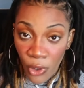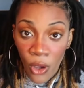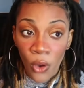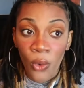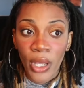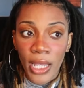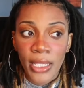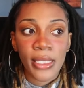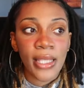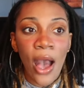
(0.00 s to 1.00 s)
bro,
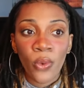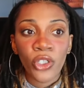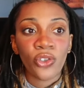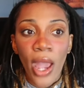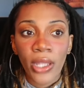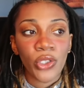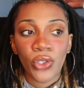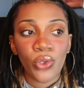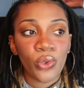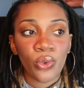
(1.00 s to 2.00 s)
because I was trying
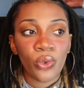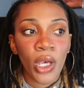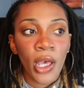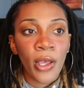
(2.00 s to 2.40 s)
to